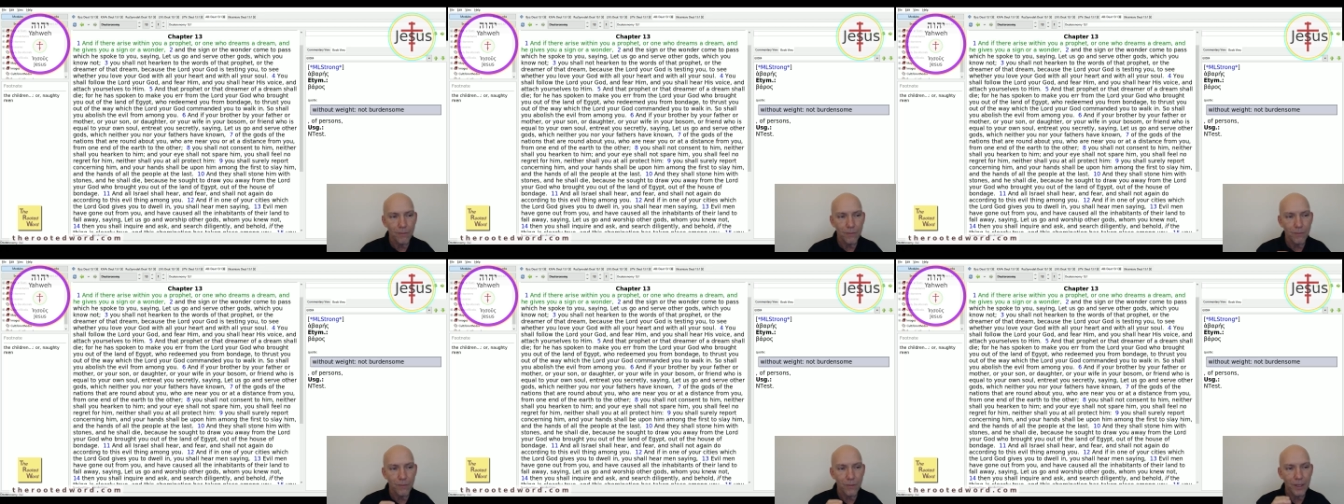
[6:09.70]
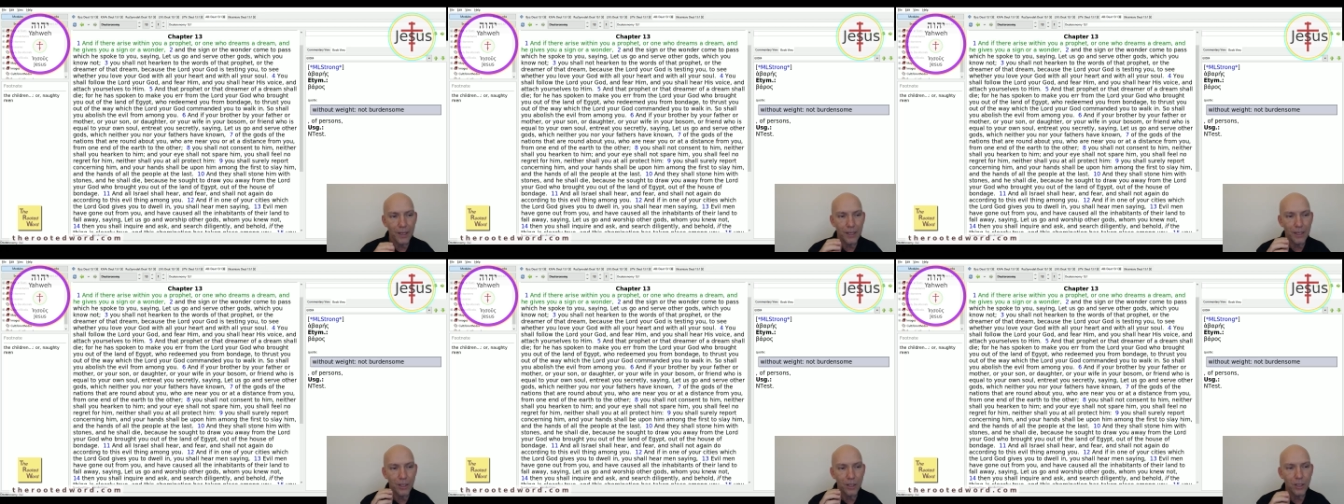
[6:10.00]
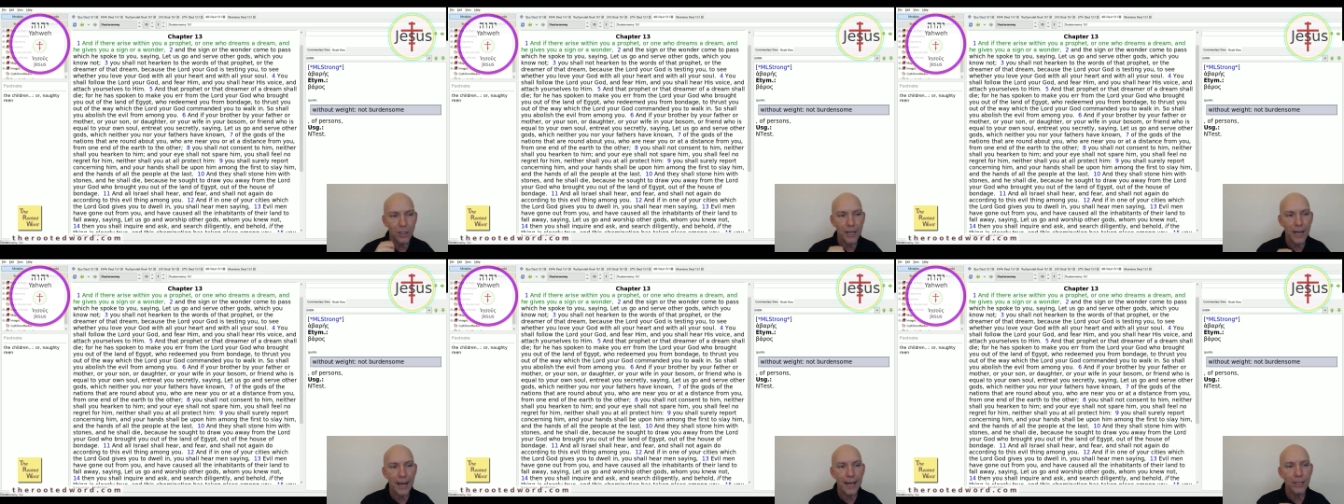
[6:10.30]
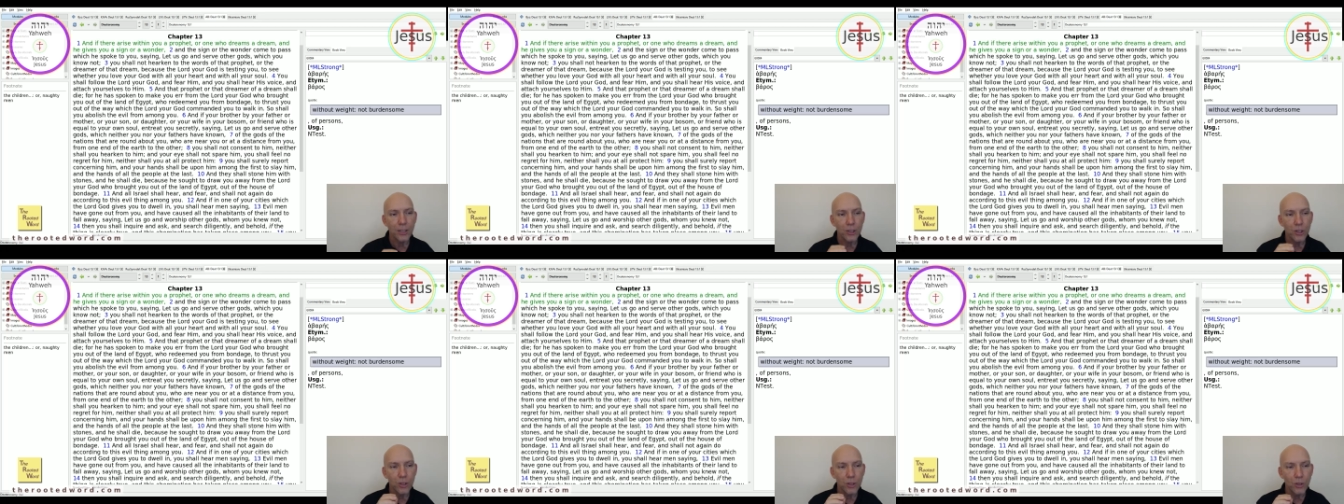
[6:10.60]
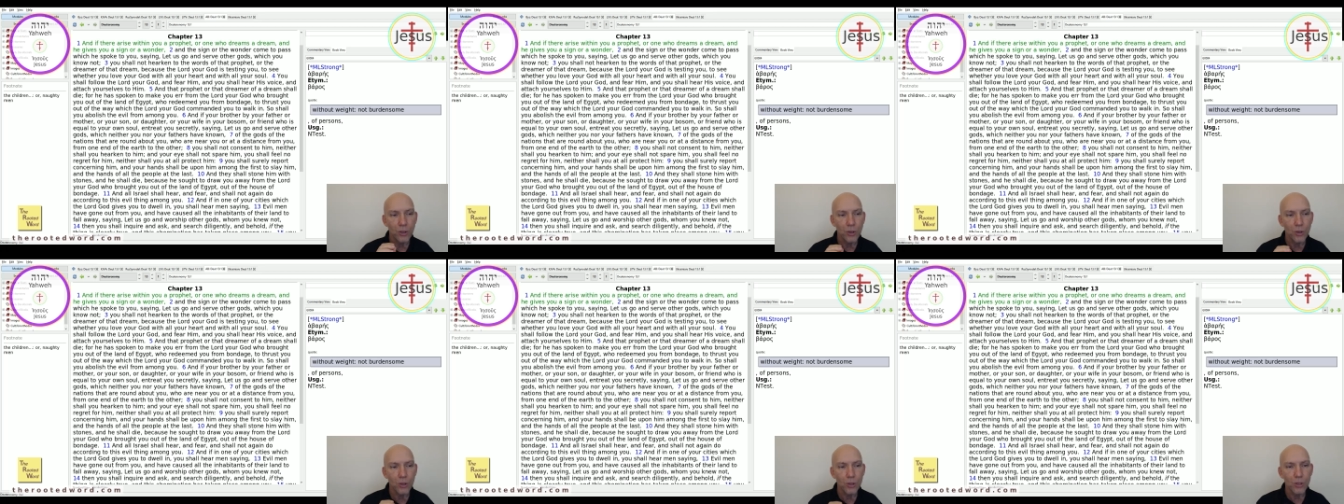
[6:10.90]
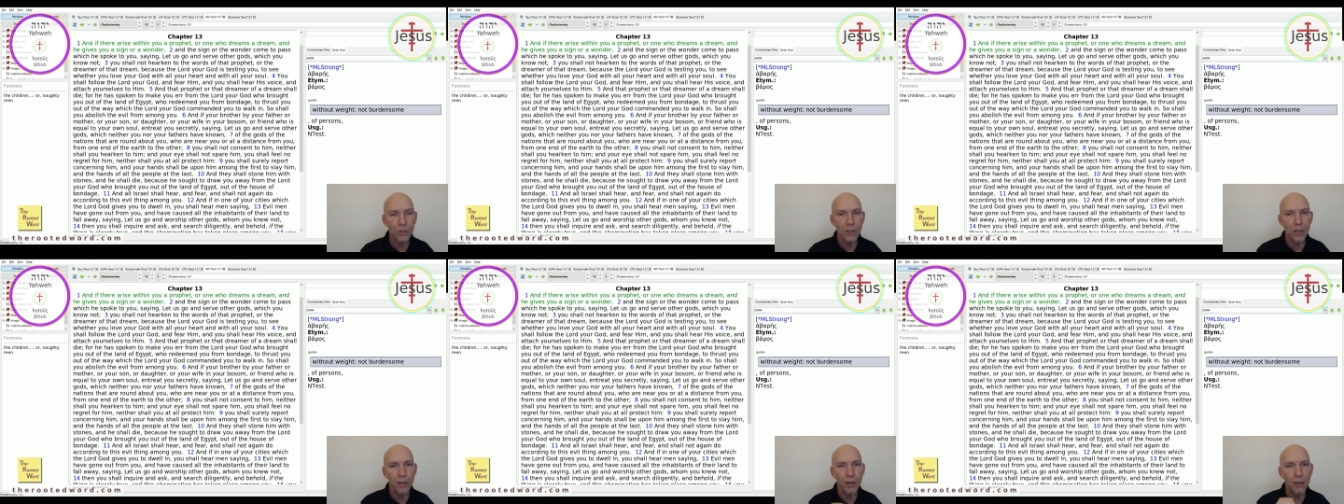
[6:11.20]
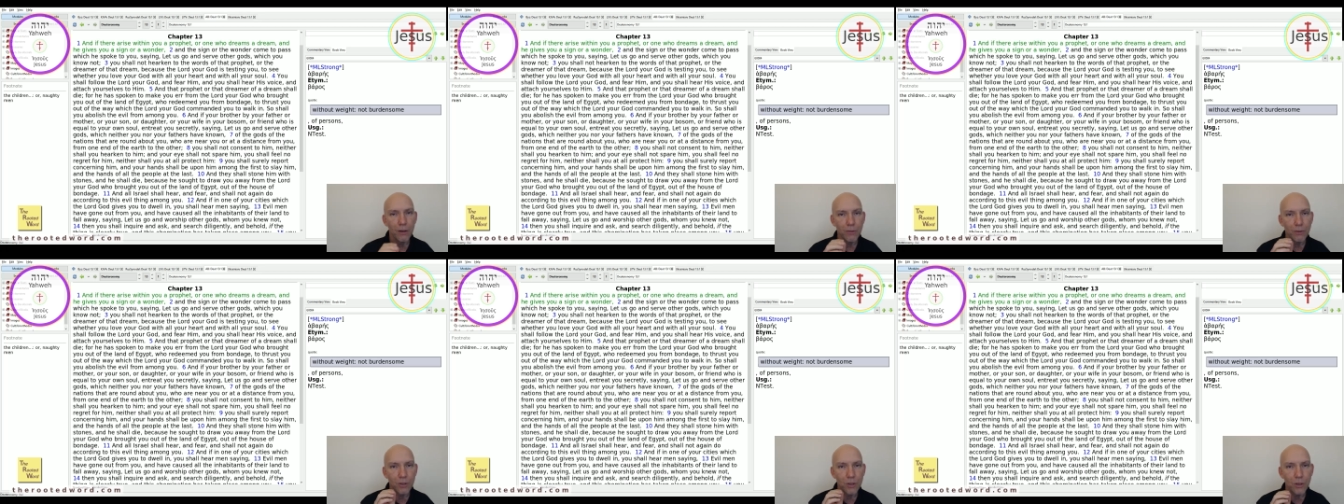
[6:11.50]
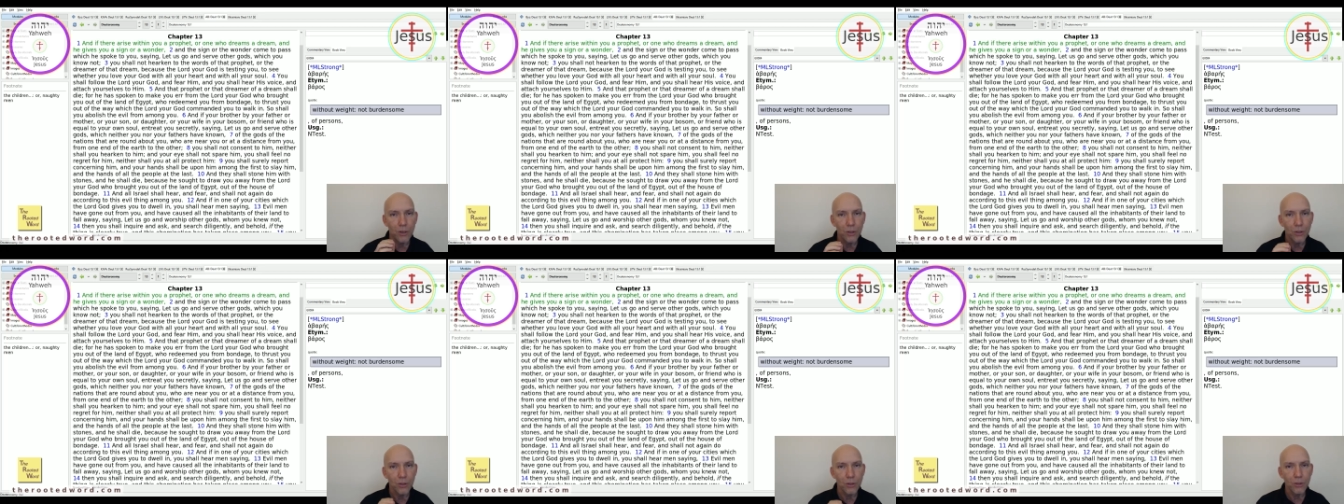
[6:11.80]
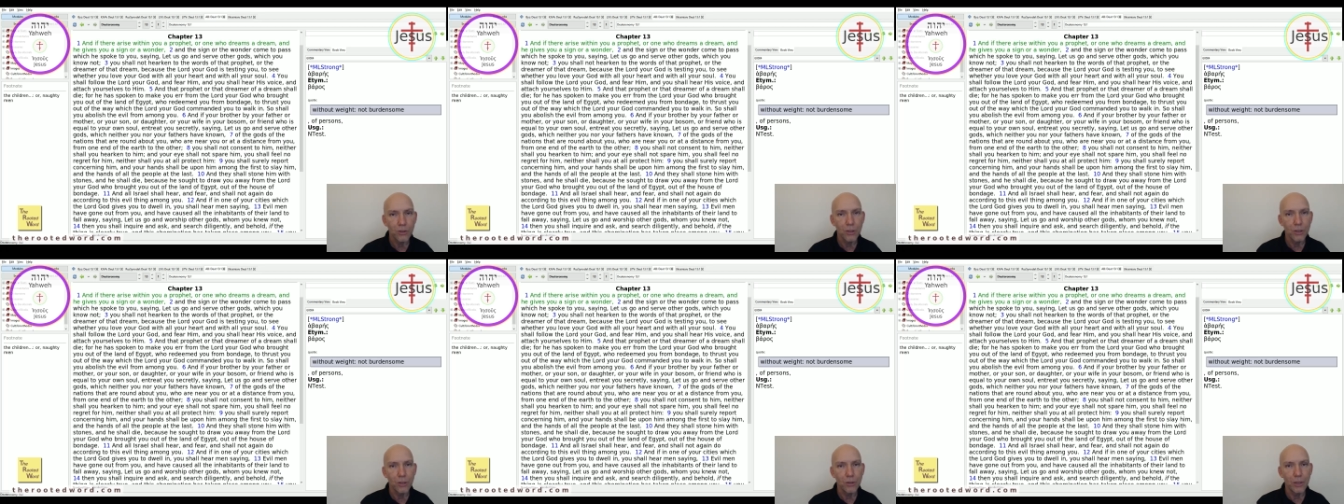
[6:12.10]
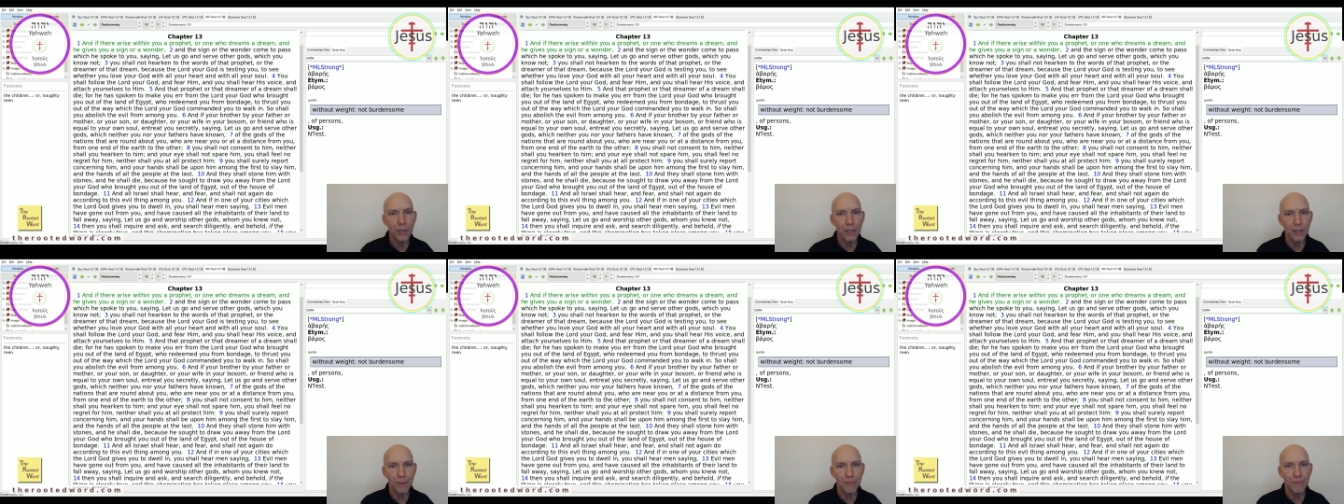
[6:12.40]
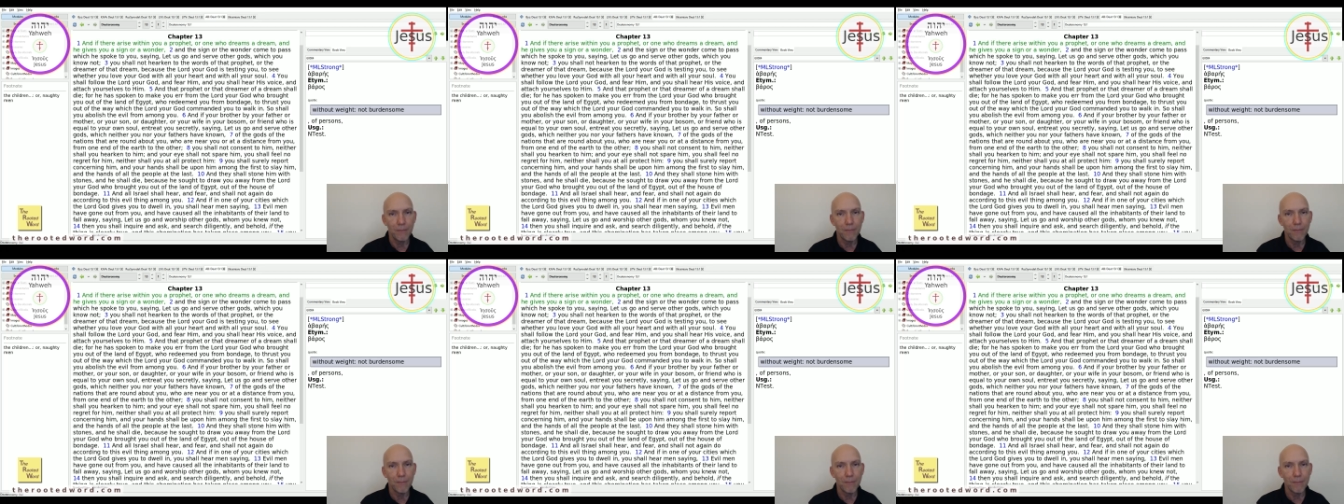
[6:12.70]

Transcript: and attach yourselves to him.